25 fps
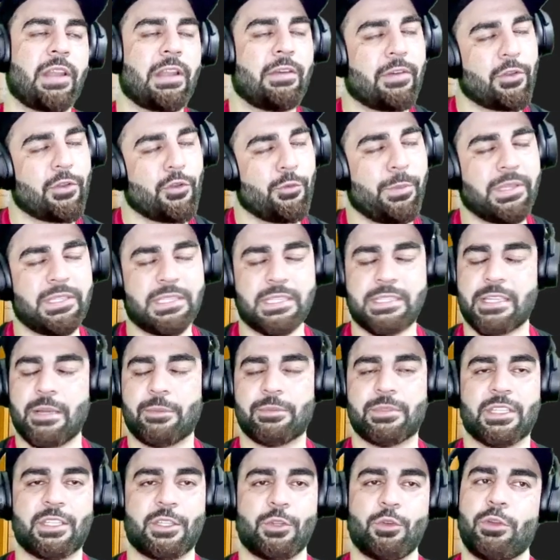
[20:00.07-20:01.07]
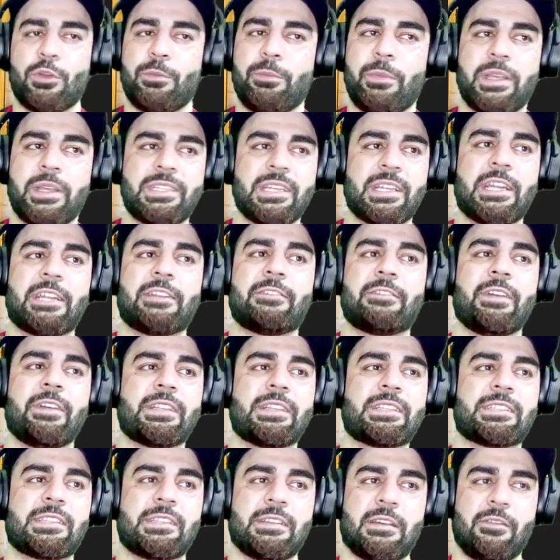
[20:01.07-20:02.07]
you measure something, you will measure it
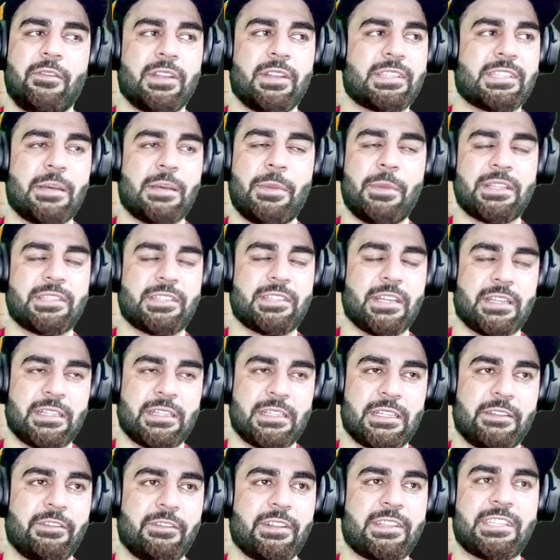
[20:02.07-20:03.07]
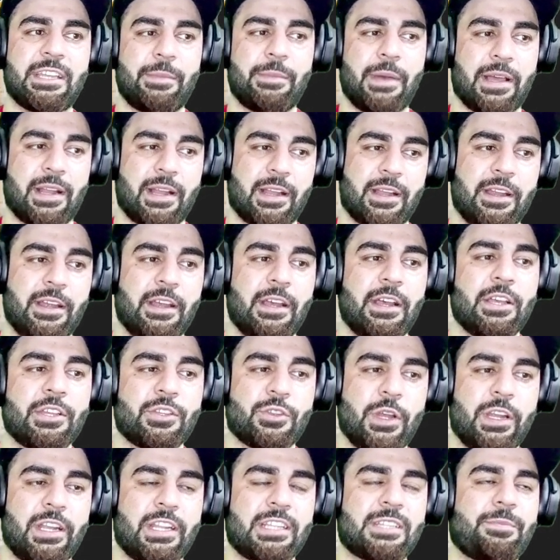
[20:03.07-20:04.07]
with some uncertainty, with some error. So
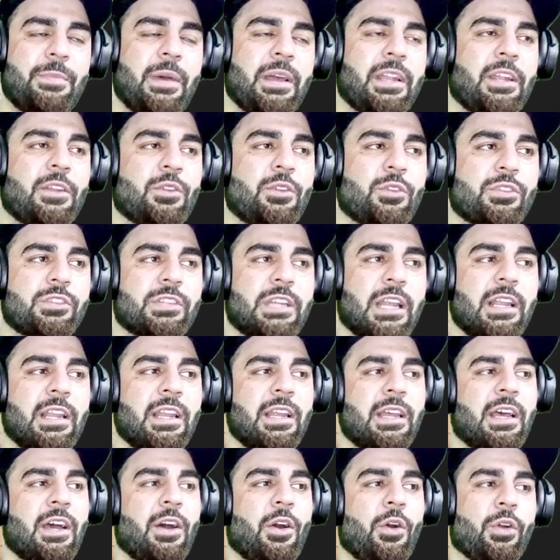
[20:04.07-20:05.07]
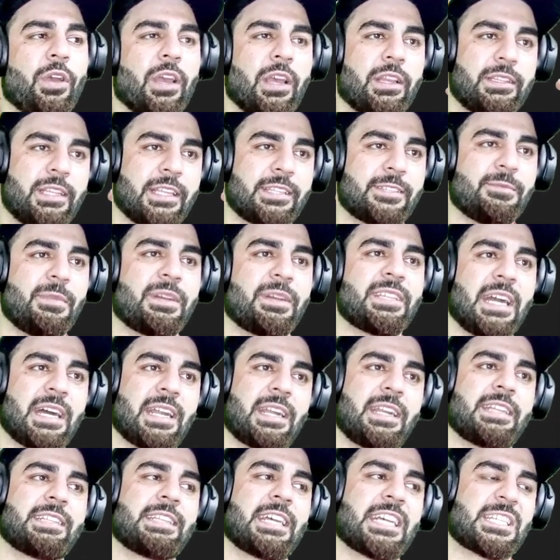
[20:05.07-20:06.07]
it is better to tell, okay, this much error
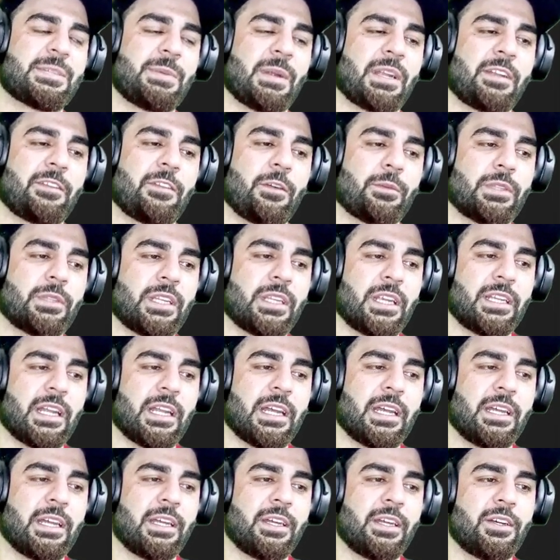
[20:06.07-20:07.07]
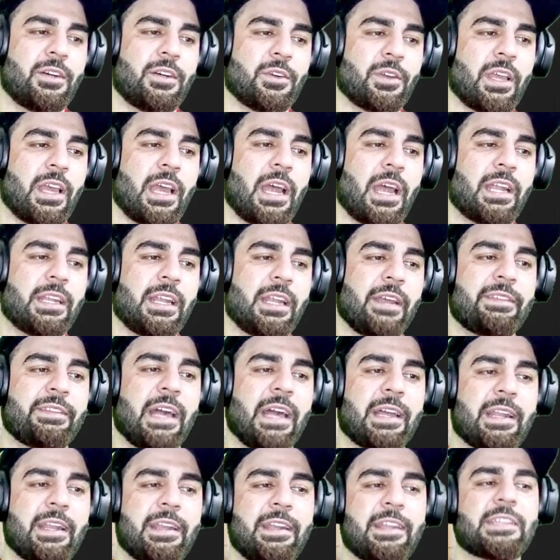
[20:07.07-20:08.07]
is expected from the data. Okay, and if the
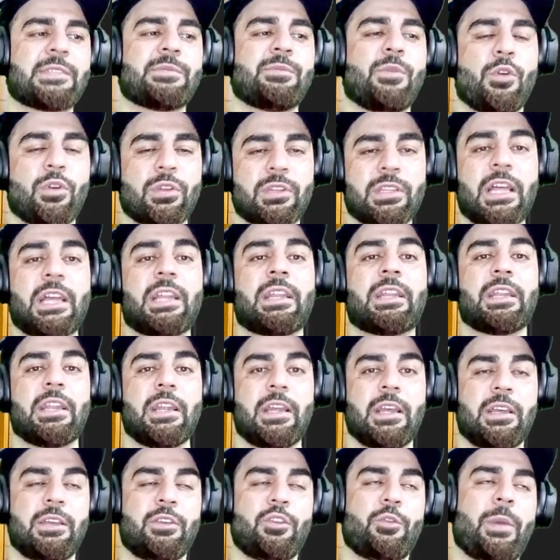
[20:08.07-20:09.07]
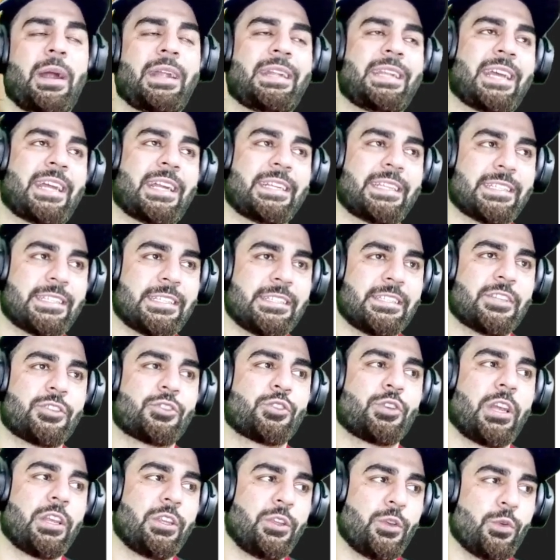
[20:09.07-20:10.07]
error is more, then you might take a decision:
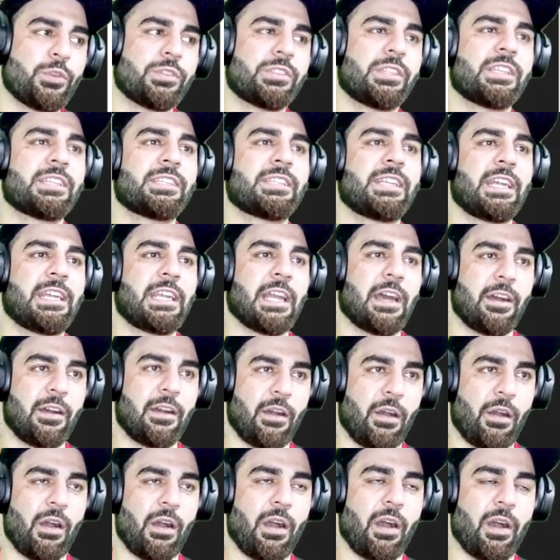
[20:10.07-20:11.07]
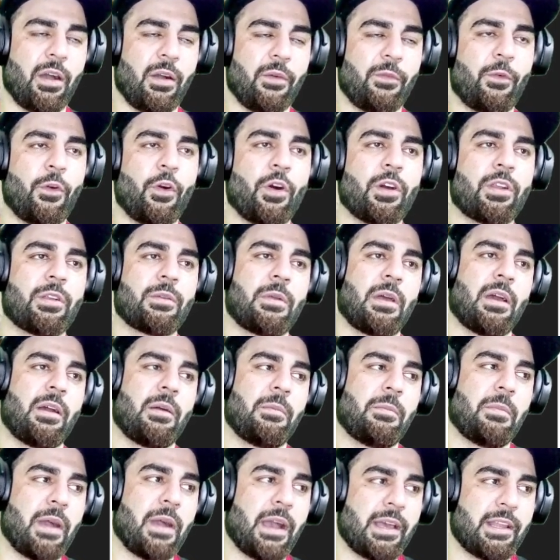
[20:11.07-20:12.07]
should I use this data for
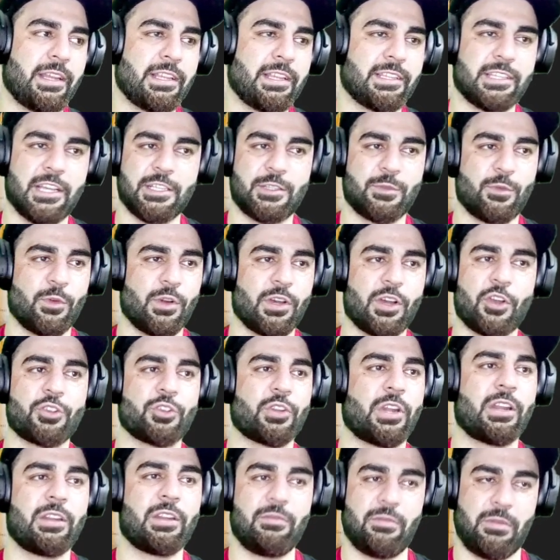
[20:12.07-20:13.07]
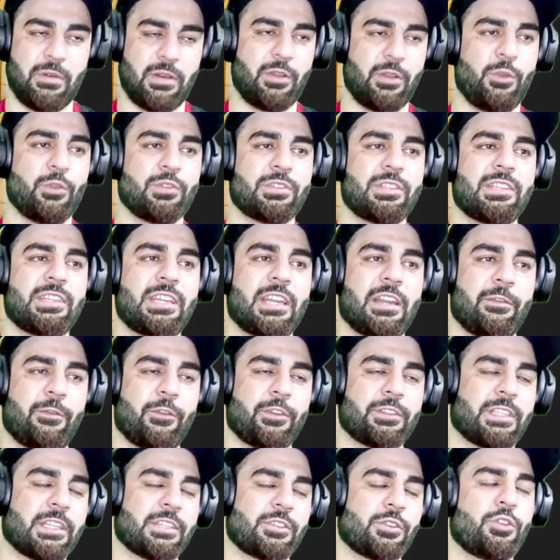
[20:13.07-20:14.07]
my research work, or should I use this data for
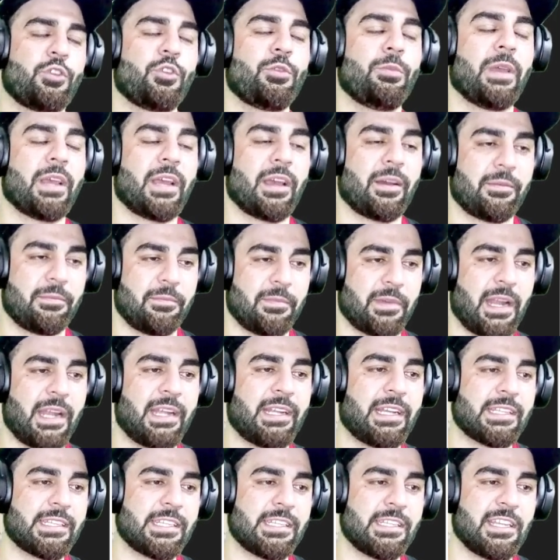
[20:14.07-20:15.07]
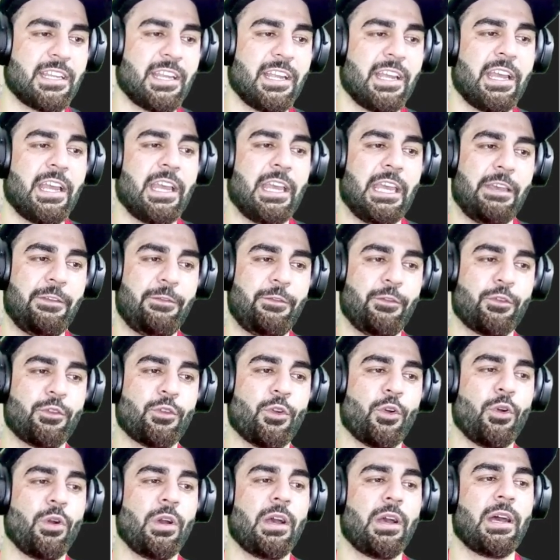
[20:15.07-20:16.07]
this? So you will make a right decision if you
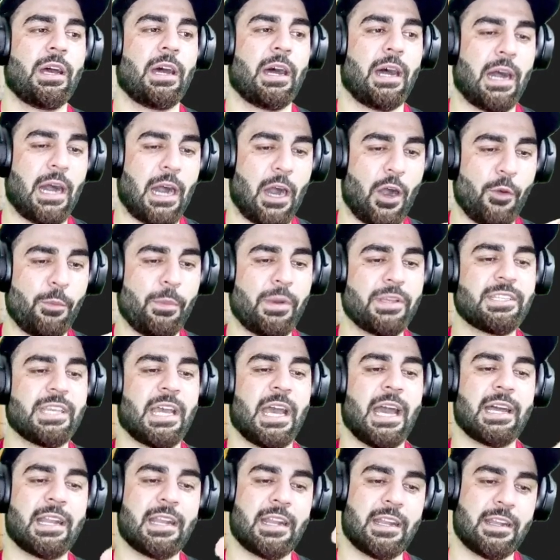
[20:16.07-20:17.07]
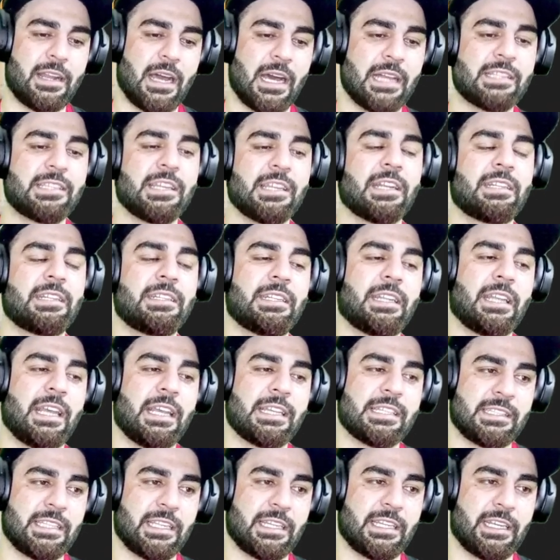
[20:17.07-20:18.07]
know how much error uncertainty is
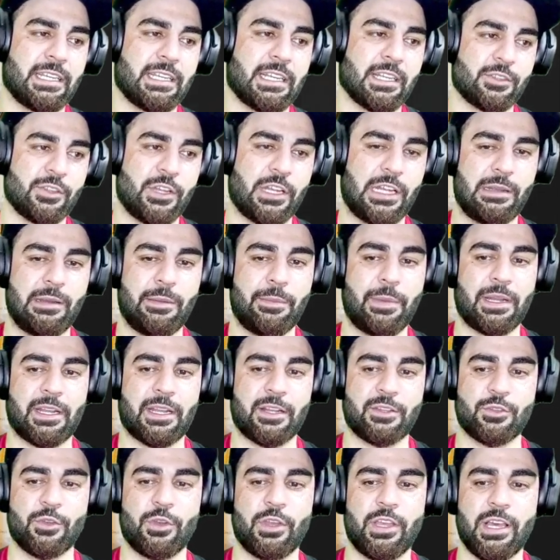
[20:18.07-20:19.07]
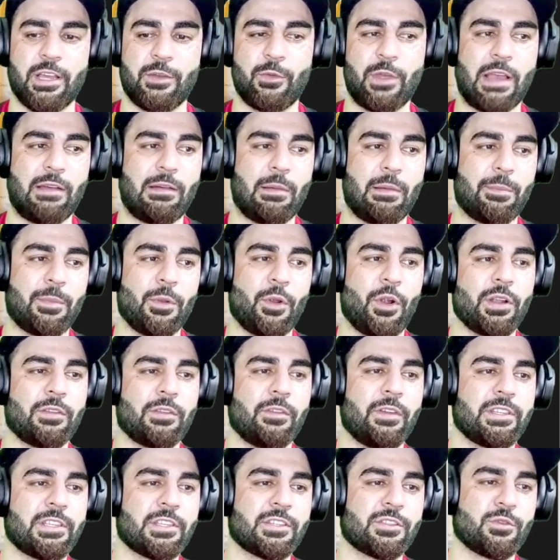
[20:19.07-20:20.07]
in the data. So it will be better. So here we have a plot
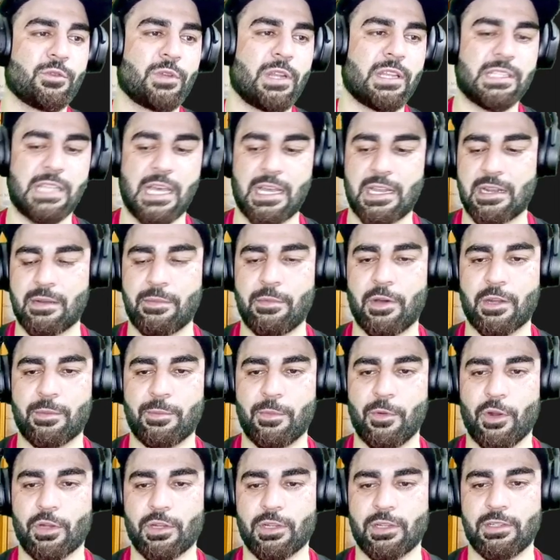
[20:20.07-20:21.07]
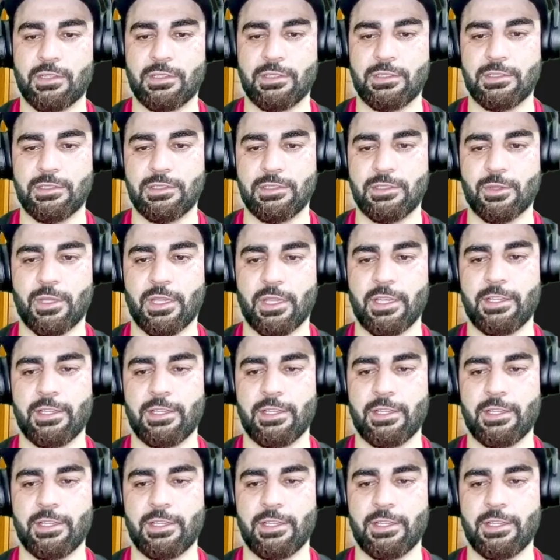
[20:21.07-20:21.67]
which is known as error bar plot. Okay.